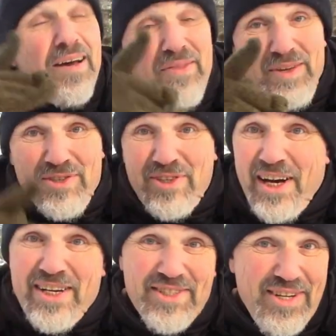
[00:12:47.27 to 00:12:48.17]
the
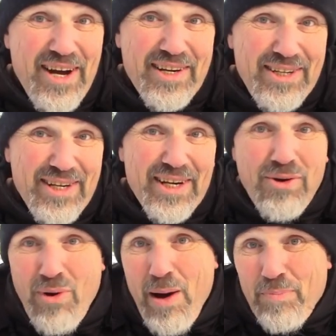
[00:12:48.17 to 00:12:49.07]
sun is not gonna
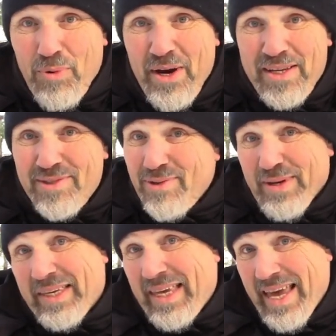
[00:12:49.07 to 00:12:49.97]
cooperate, so
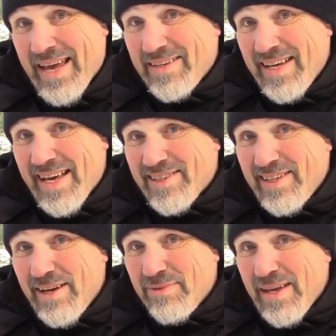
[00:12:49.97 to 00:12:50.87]
I can't test
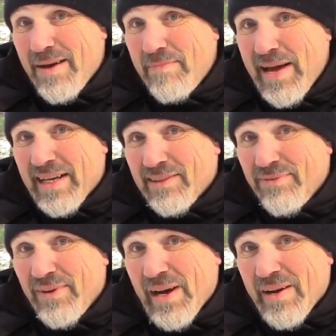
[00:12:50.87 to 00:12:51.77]
out that
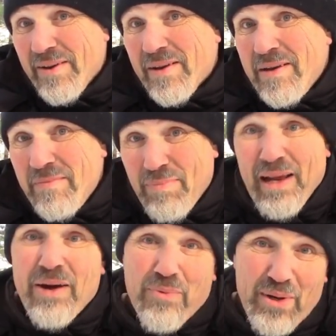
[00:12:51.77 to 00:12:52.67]
magnifier, but
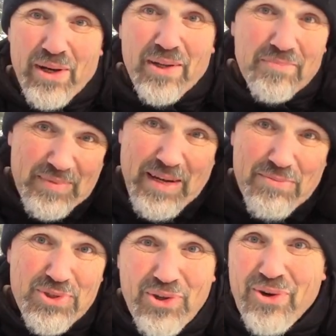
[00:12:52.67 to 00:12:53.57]
I will, I'm
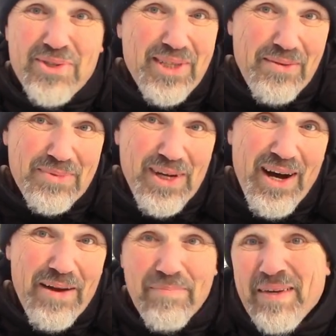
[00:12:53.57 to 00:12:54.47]
sure,
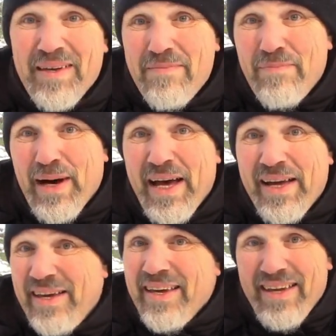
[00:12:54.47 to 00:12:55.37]
sometime.
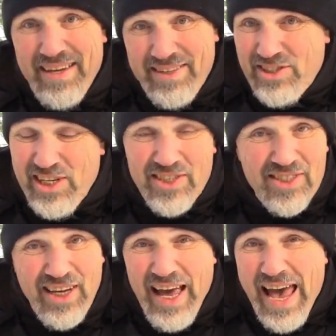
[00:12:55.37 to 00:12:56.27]
But
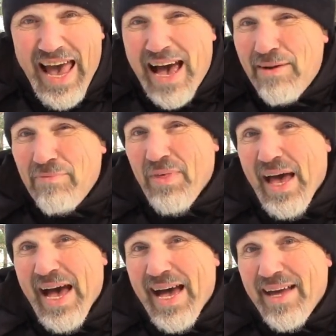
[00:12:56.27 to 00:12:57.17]
just to have
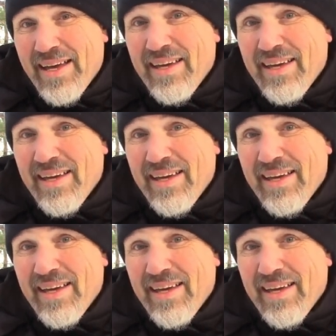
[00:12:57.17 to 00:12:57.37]
that